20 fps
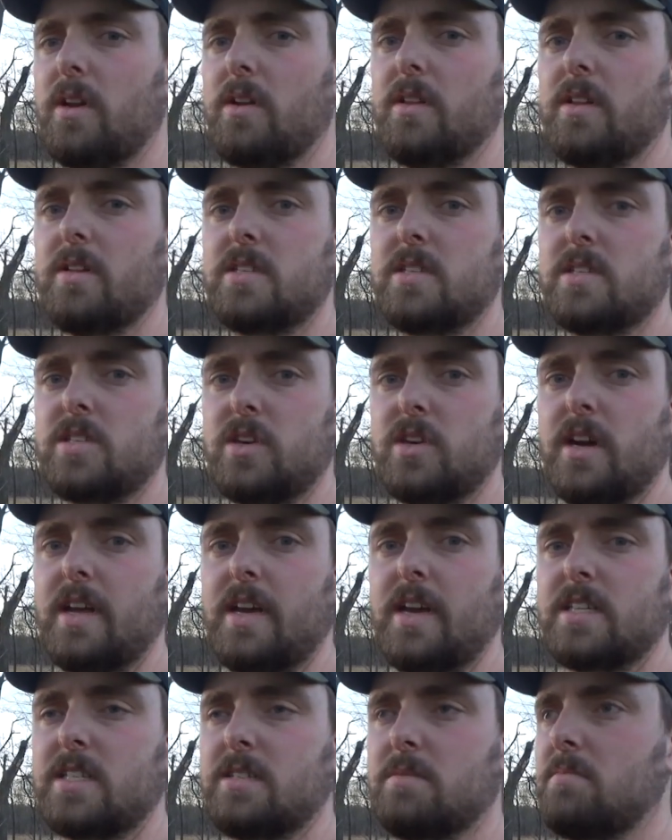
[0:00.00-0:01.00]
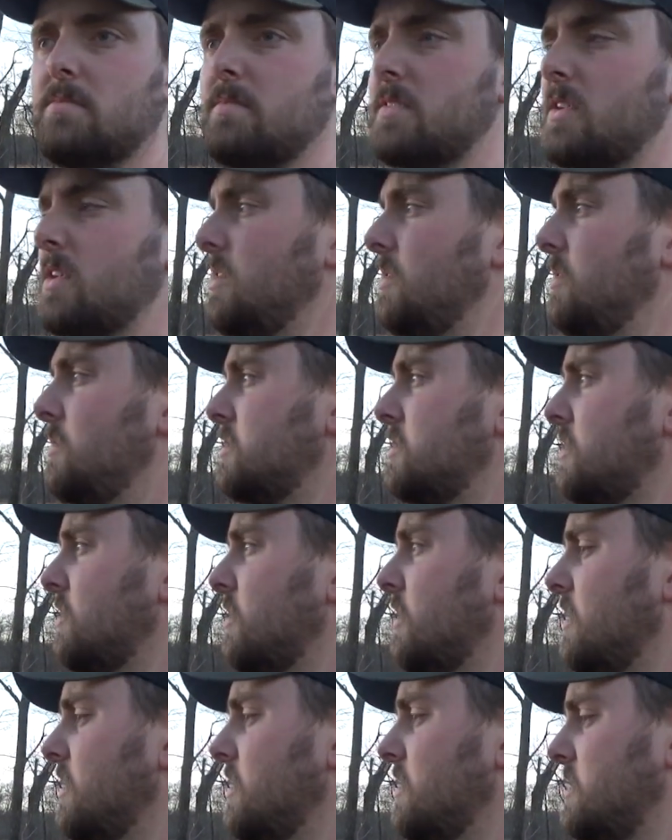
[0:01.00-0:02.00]
Let's try to get some coons and
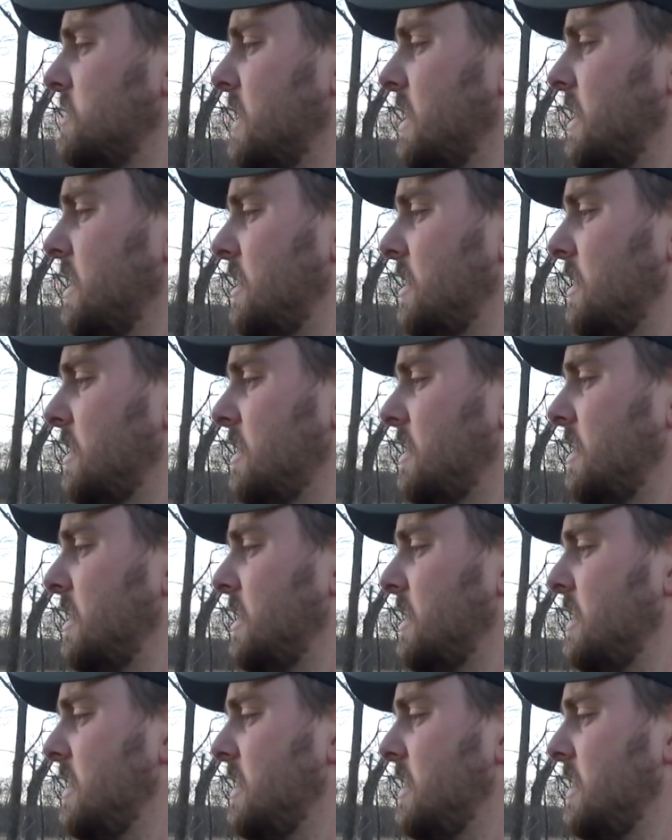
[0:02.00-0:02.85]
critters out of here, and